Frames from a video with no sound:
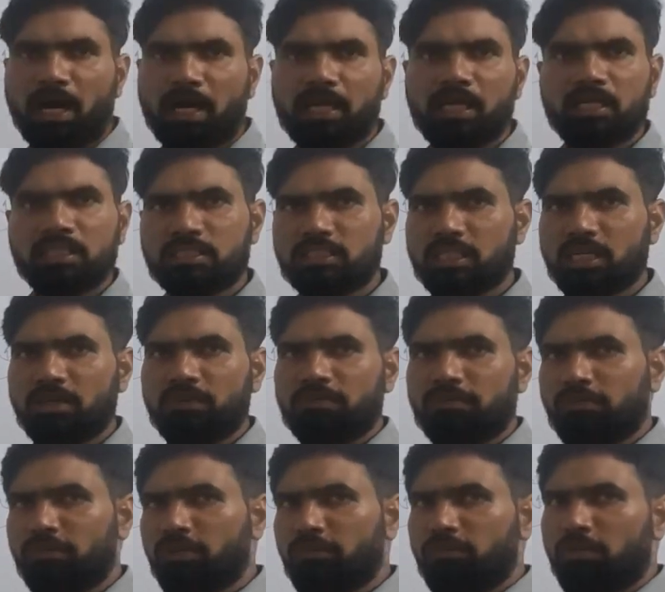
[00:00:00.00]
itself
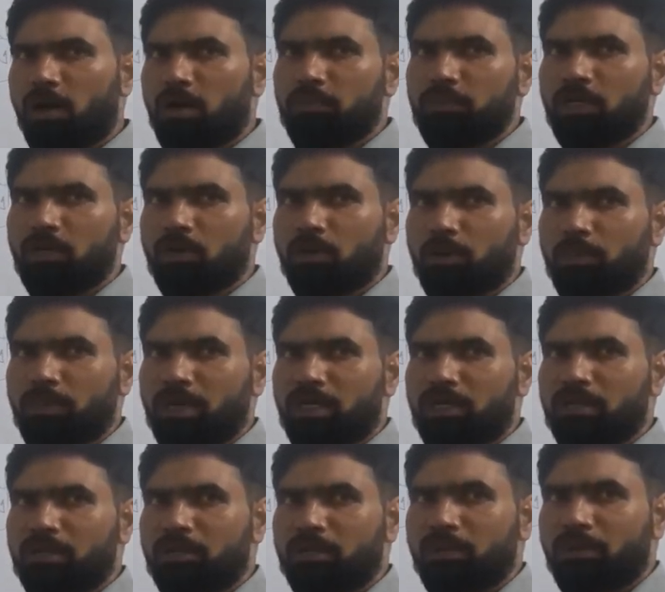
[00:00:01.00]
will form the government.
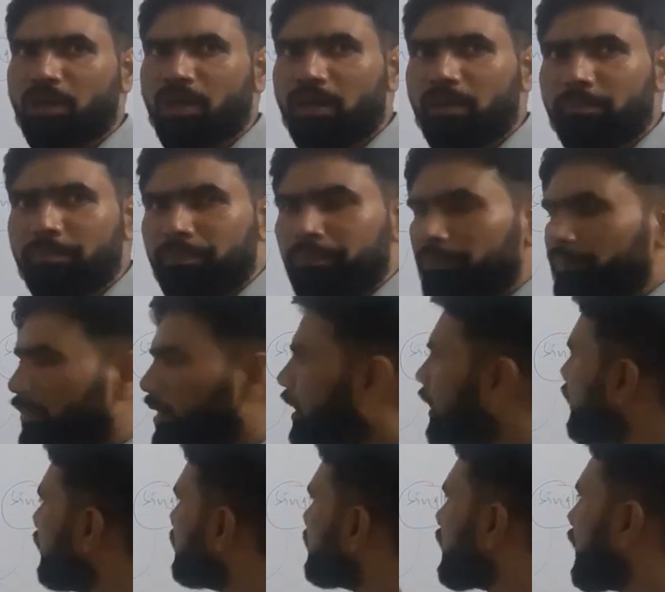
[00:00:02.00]
Okay,
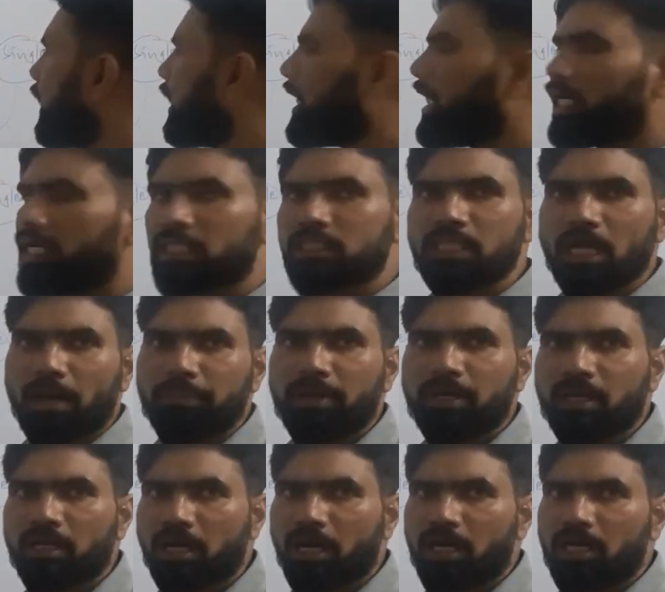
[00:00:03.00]
in China it is
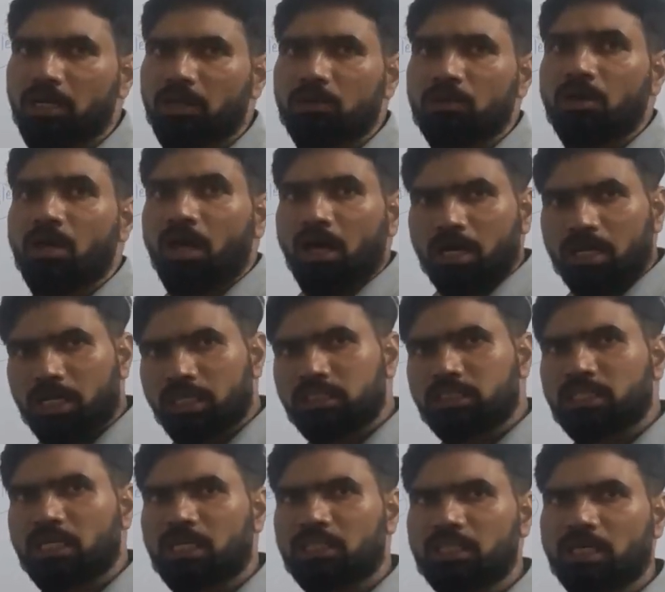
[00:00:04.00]
happening right now.
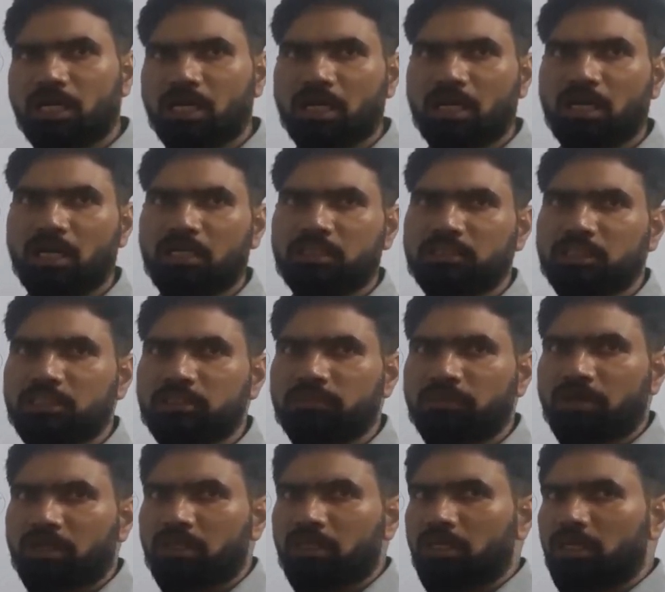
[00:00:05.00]
Russia, there are elections
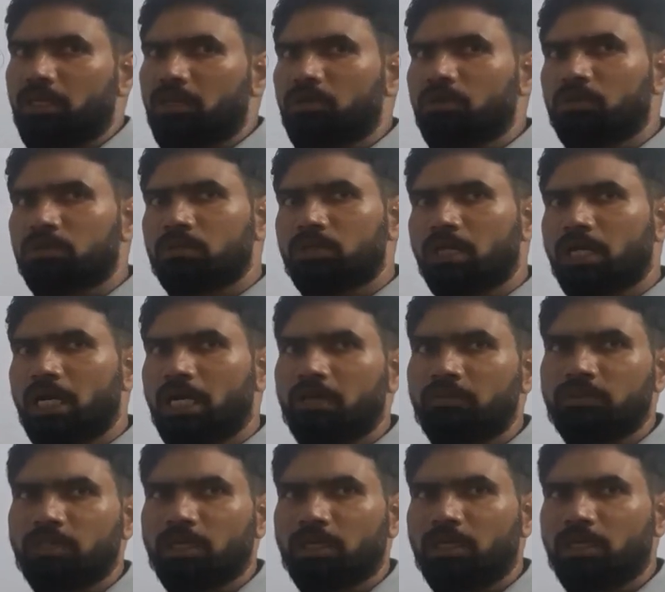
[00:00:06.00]
for the head of
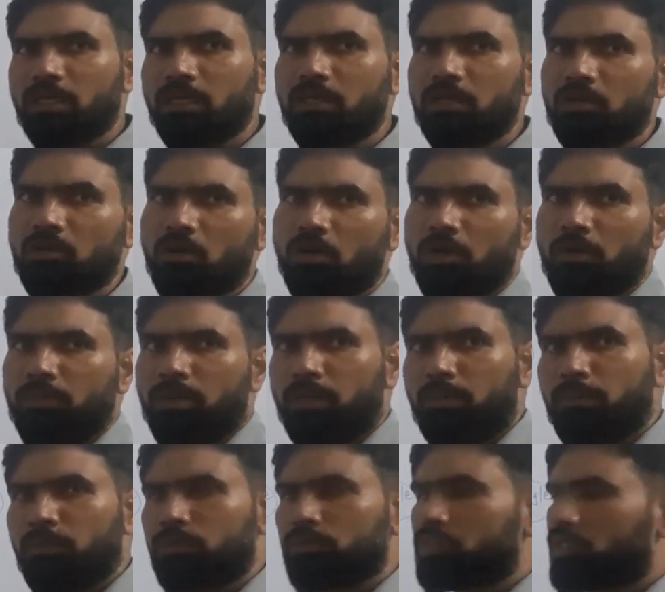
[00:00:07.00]
the government
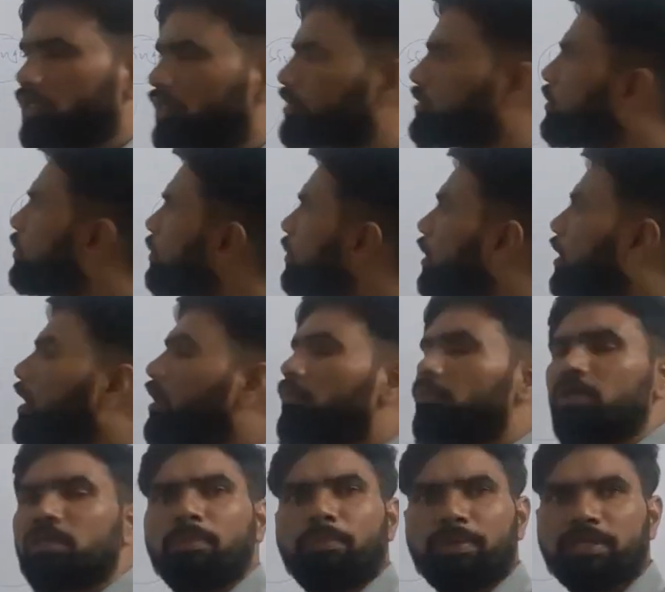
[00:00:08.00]
post also,
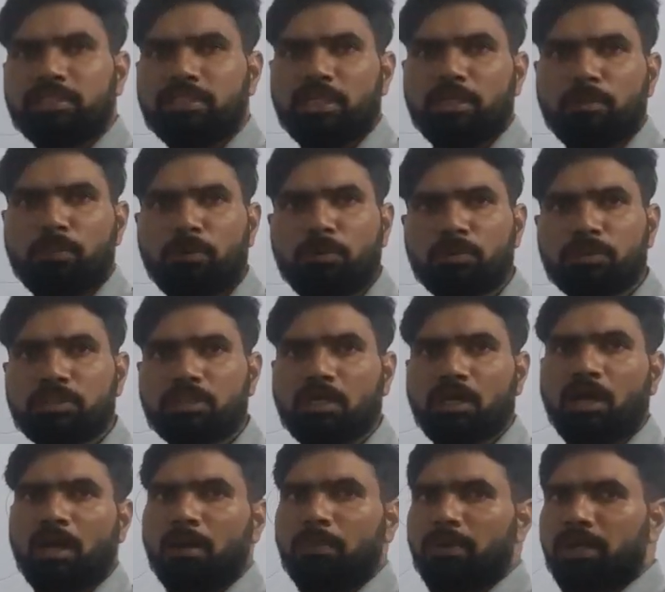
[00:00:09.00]
for the president post,
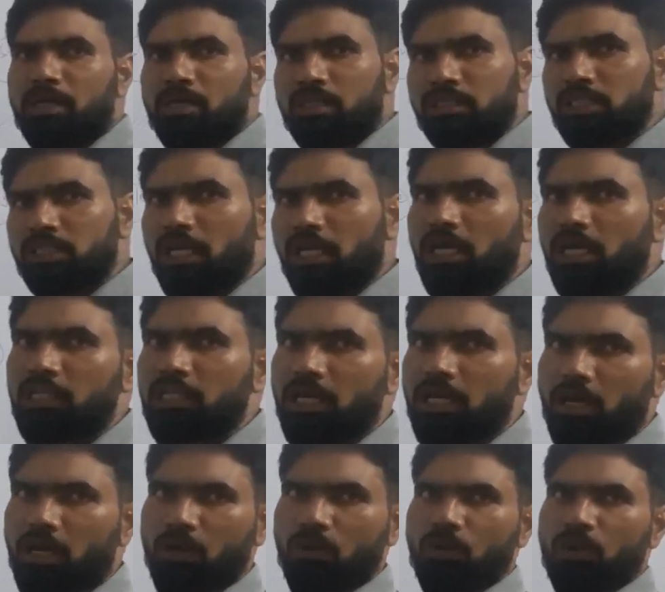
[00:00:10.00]
but China there
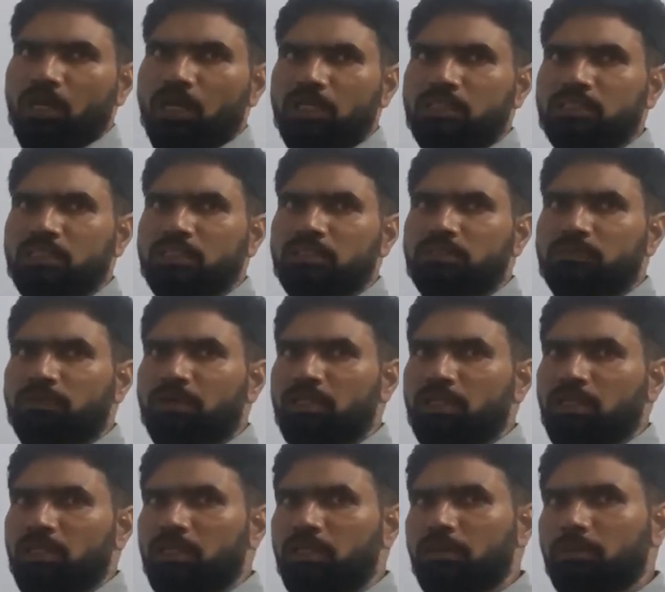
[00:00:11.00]
are no elections for
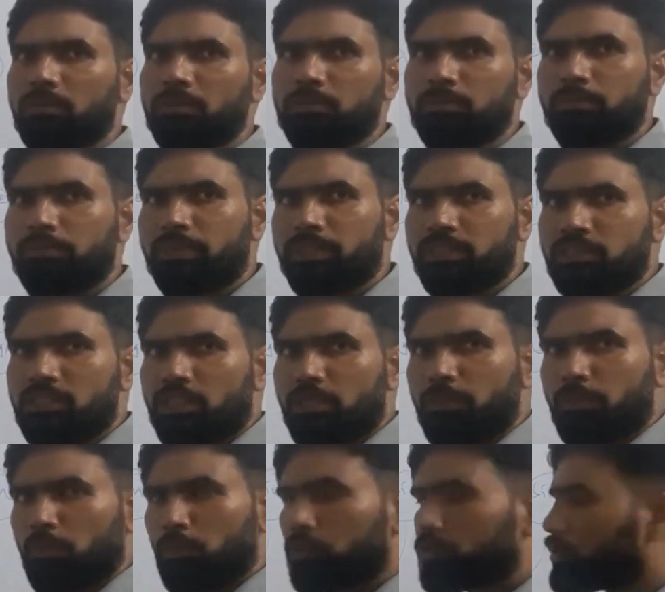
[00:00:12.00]
the president
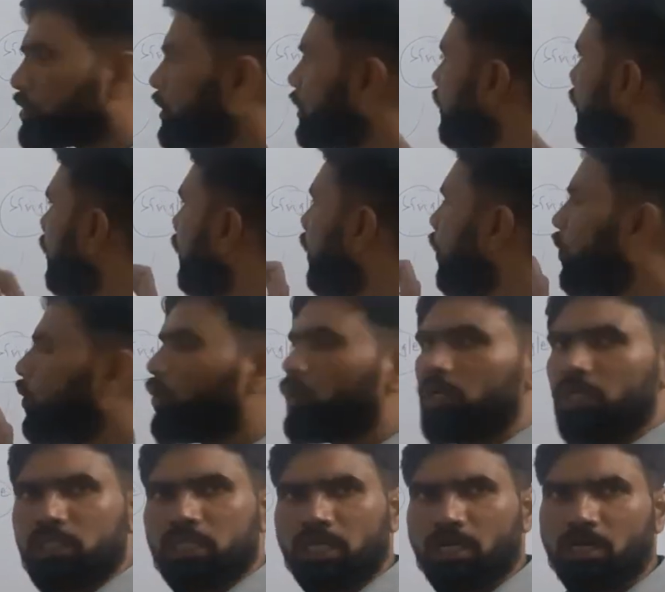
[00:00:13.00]
post,
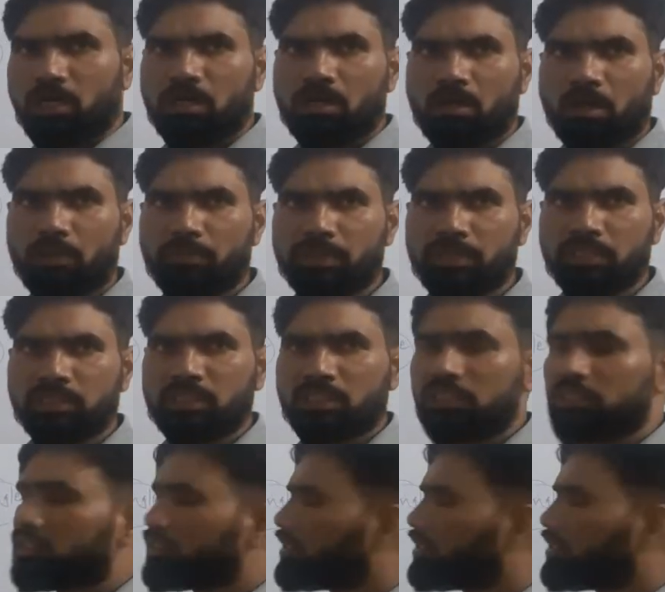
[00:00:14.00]
only there are nominations.